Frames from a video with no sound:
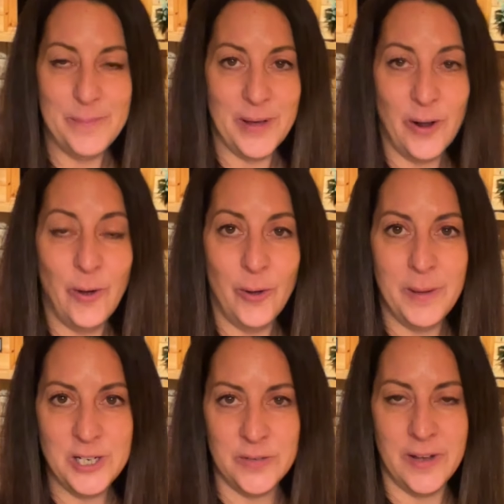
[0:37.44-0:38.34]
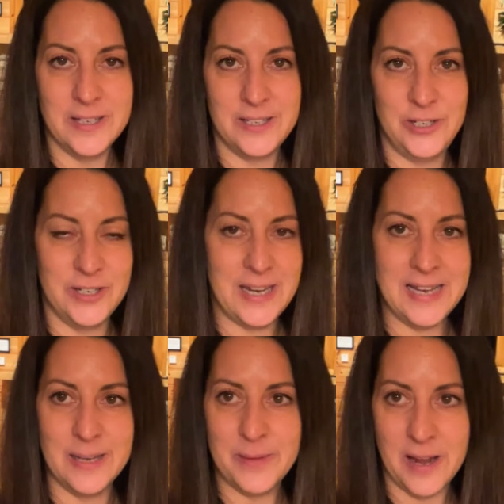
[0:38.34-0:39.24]
but a whole bunch of us just end
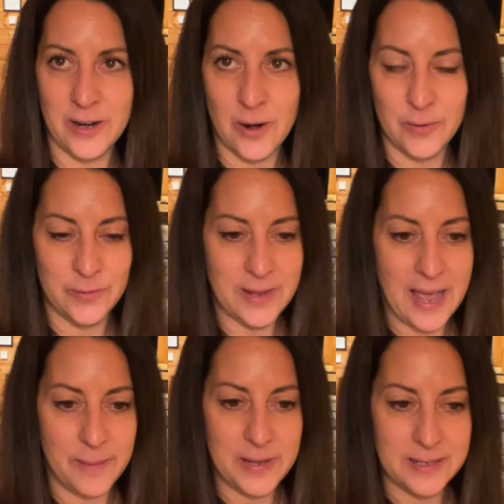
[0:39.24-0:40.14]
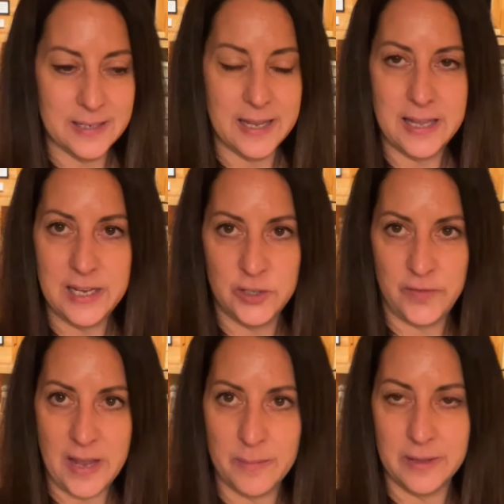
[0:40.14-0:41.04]
up getting our own cabins, like each
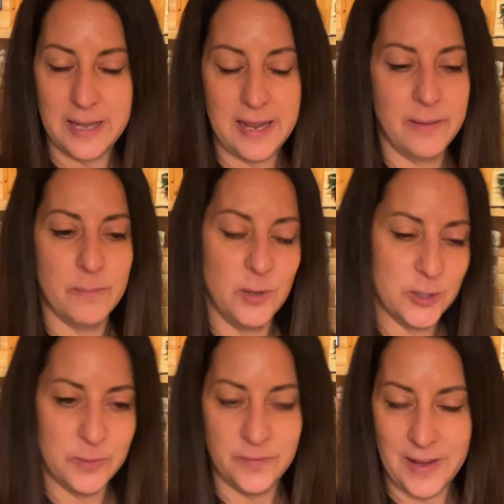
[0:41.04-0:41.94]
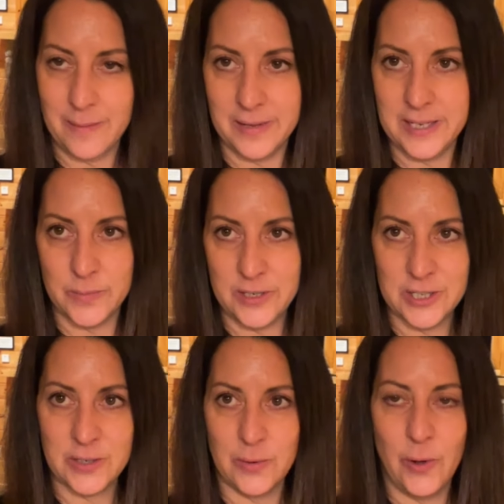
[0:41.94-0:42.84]
family, multiple families. We
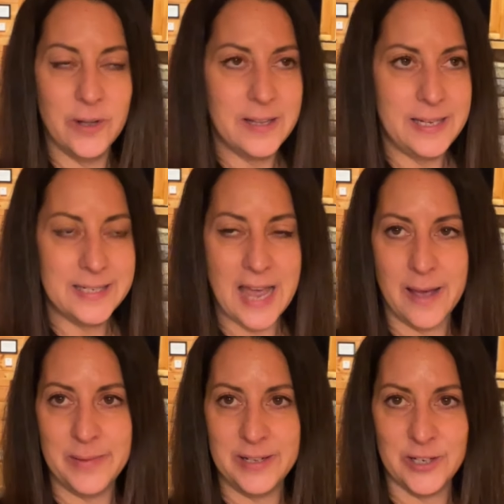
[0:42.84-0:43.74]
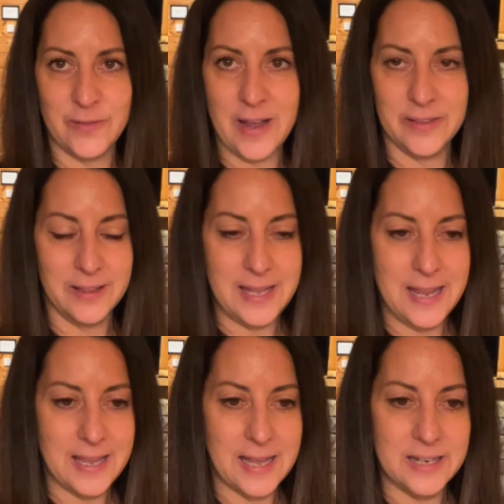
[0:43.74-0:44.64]
just all get these cabins around the
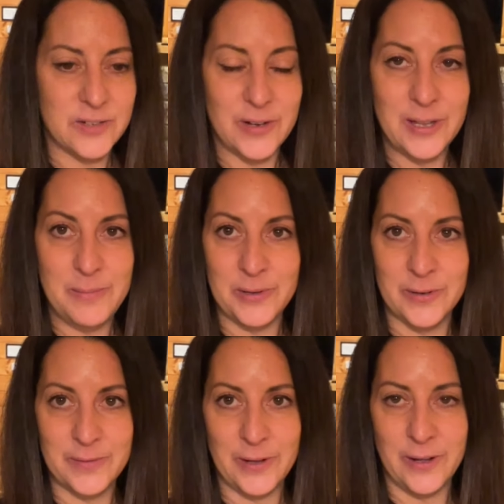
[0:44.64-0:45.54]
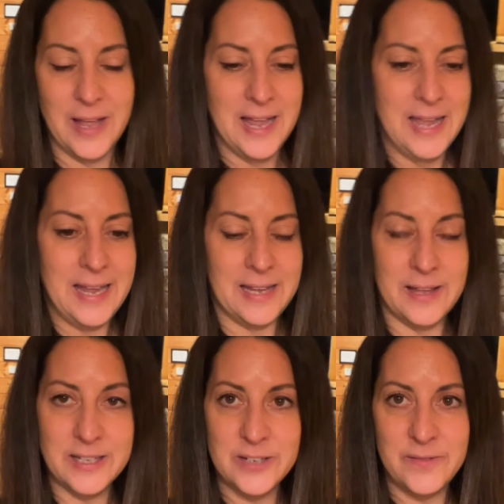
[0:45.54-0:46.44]
lake, and it's really beautiful and
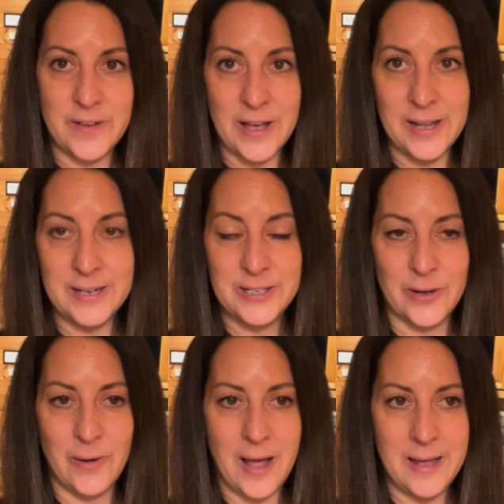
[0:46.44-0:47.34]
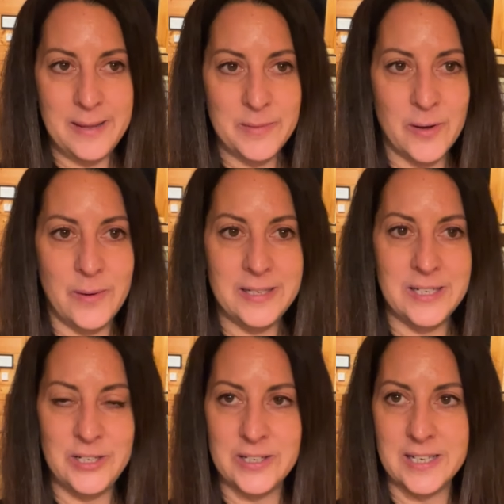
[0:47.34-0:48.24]
lots of fun. So I'm going to
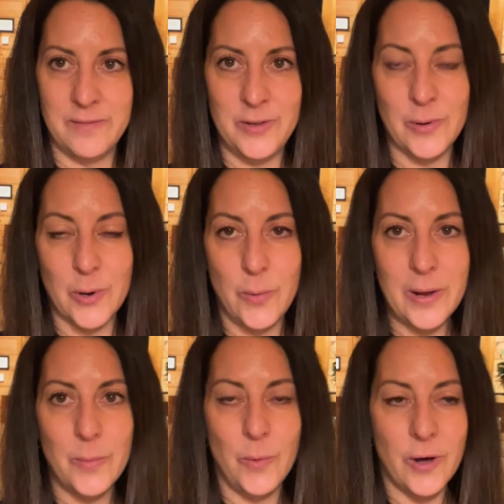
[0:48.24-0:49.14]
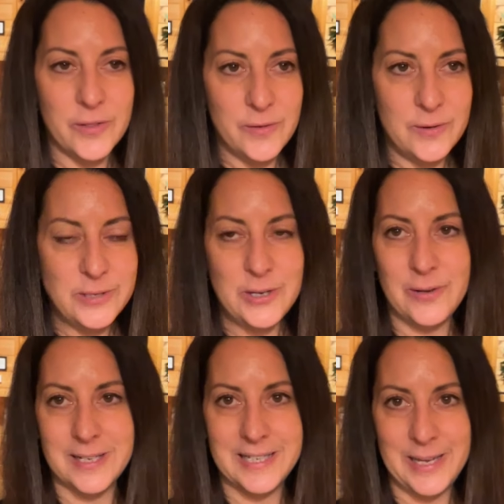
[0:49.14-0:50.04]
just give you a quick walkthrough so you
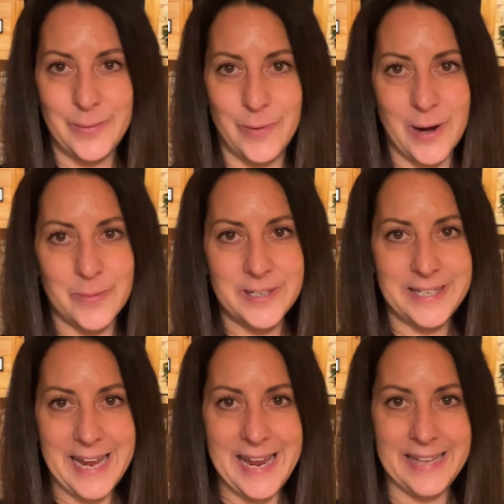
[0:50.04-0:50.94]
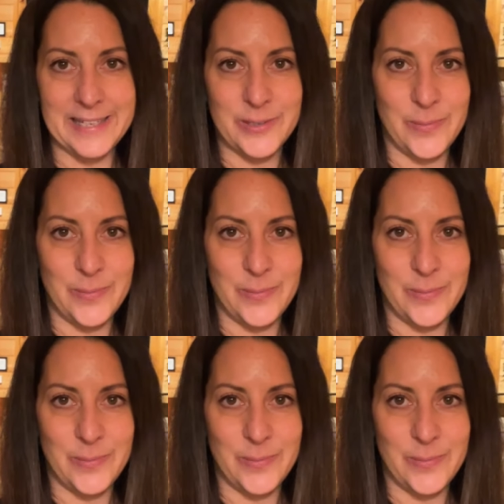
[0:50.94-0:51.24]
can see where we're staying this